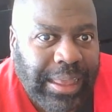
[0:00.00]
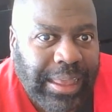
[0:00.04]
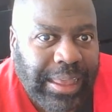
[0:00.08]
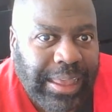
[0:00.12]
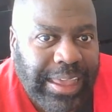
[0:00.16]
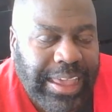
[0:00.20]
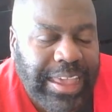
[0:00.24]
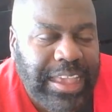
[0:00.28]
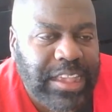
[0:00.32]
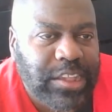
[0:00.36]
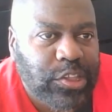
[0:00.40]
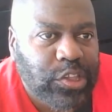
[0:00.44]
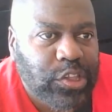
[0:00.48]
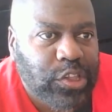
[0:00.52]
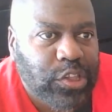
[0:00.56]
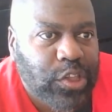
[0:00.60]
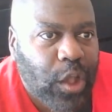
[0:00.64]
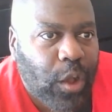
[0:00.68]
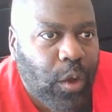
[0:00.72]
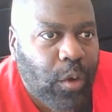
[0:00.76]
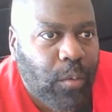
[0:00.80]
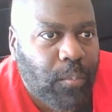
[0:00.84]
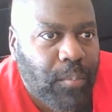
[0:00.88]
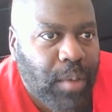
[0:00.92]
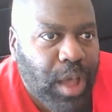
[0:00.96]
He's
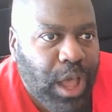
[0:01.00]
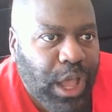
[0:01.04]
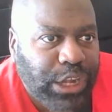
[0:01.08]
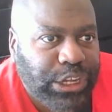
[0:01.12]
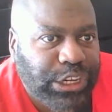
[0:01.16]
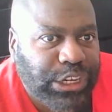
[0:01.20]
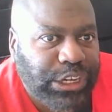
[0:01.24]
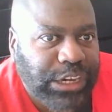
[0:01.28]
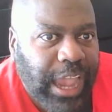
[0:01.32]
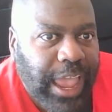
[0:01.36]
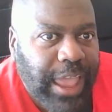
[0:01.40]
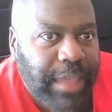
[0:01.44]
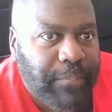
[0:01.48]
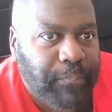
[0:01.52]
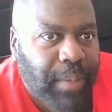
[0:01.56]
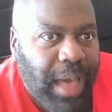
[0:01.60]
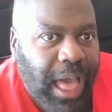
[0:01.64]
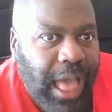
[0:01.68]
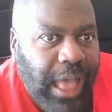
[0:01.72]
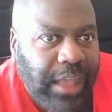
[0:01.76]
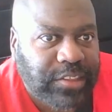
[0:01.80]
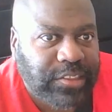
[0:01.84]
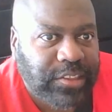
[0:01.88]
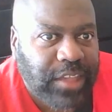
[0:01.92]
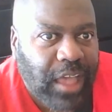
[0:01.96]
so much a
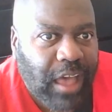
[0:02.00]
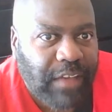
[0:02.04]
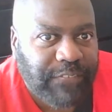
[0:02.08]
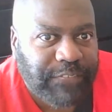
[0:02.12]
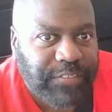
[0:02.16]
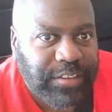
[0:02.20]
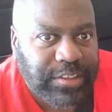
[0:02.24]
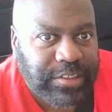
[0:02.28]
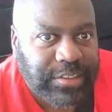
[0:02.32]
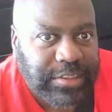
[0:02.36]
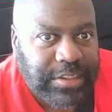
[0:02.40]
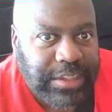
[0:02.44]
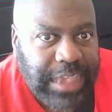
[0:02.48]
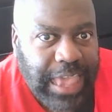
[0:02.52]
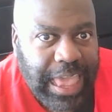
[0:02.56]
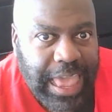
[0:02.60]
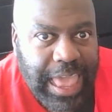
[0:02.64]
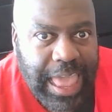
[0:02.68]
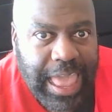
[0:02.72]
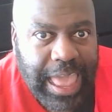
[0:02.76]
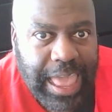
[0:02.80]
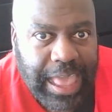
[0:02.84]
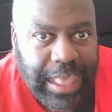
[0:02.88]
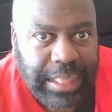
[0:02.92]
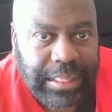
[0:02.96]
box office
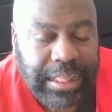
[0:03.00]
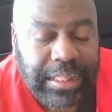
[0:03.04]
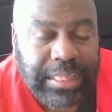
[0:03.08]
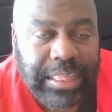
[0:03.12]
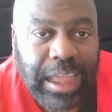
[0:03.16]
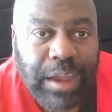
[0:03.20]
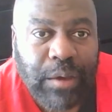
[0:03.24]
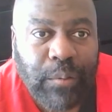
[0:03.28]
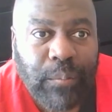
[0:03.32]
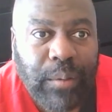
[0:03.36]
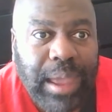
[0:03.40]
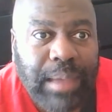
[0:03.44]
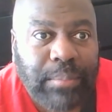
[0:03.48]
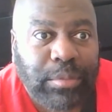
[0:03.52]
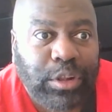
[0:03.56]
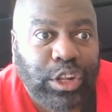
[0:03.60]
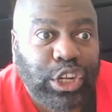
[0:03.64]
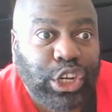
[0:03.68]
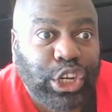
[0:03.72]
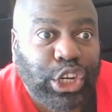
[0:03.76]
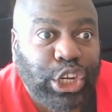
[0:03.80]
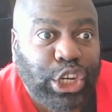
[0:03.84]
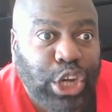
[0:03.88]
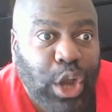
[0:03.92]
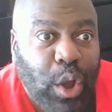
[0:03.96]
king that they were able to
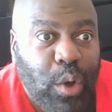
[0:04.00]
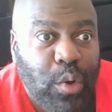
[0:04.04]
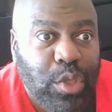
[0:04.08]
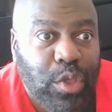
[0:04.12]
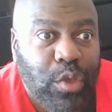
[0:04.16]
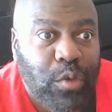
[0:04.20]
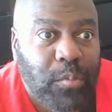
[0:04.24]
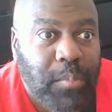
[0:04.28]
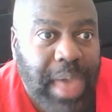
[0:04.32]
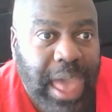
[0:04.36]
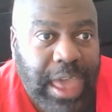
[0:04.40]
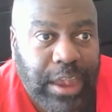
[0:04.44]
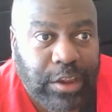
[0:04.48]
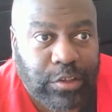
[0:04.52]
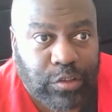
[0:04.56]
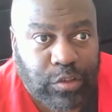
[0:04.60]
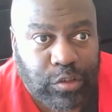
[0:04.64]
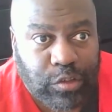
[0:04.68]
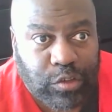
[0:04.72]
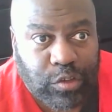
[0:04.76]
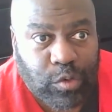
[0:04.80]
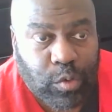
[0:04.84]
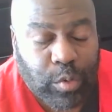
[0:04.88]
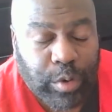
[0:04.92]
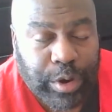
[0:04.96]
show you
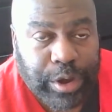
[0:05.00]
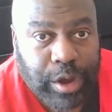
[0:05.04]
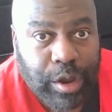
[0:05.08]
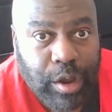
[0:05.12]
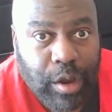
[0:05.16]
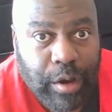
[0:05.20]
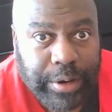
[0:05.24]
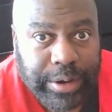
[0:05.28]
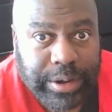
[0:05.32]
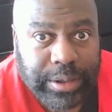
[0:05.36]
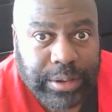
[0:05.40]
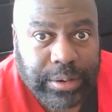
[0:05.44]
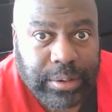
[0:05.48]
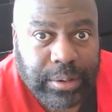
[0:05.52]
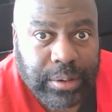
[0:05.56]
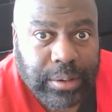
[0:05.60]
Madison Square Garden.